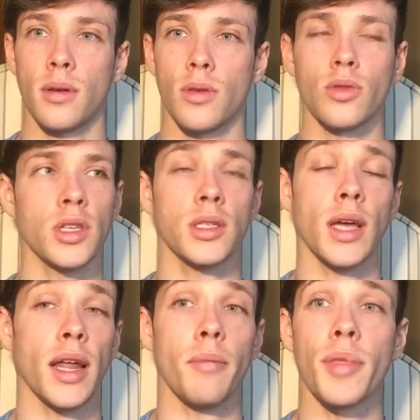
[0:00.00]
Your sister
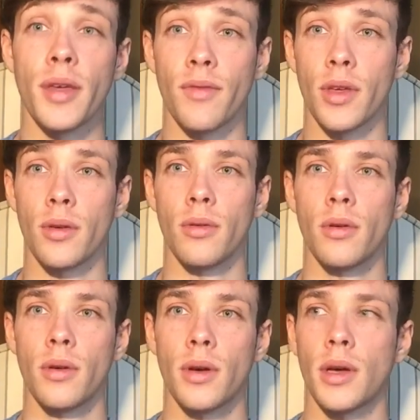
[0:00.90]
had empathy for you.
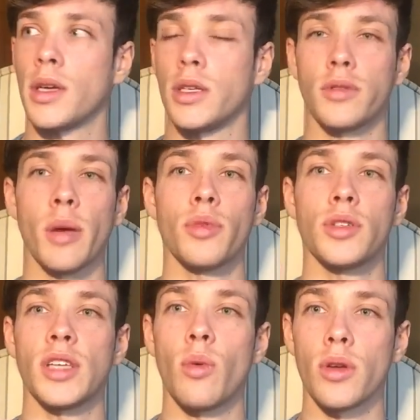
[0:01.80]
She was able to
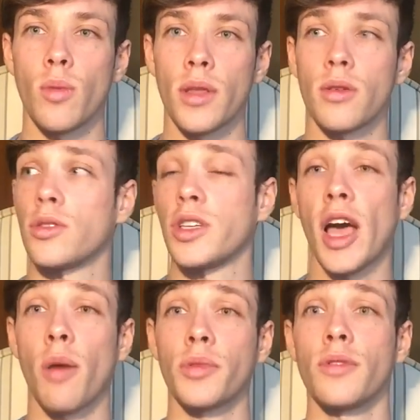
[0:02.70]
see what you went through and she
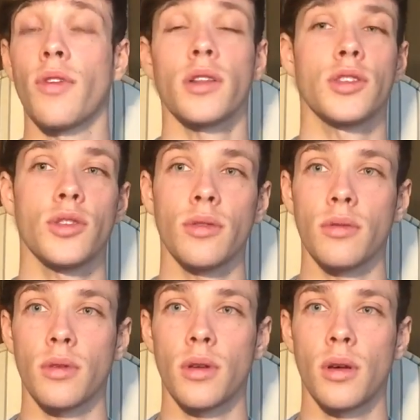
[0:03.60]
helped you find the truth.
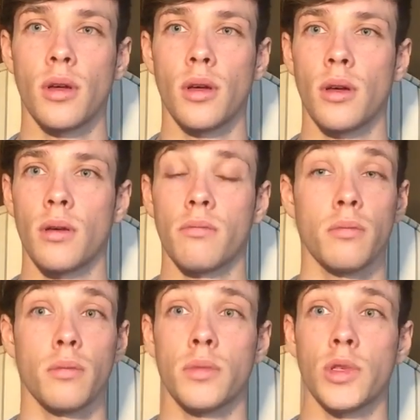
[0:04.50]

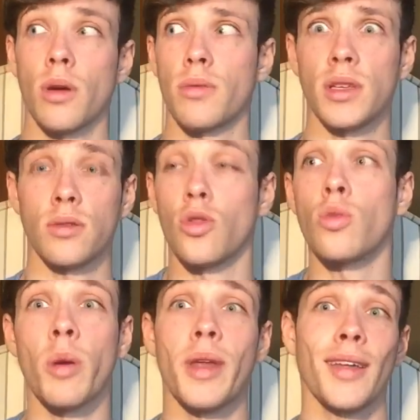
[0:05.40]
So there's good
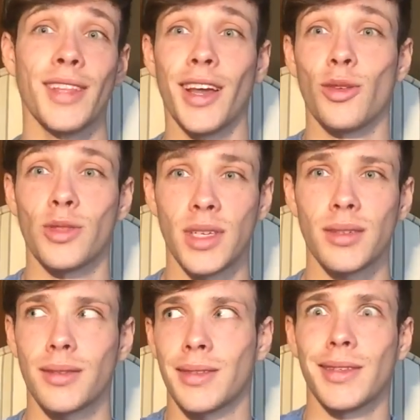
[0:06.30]
women out there like your
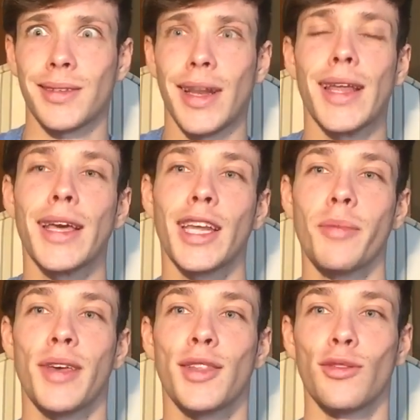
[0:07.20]
sister, and there's clearly going to
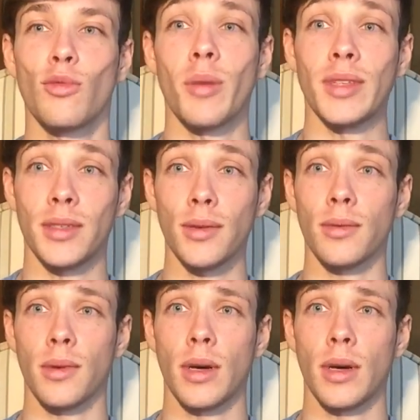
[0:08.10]
be other good women too.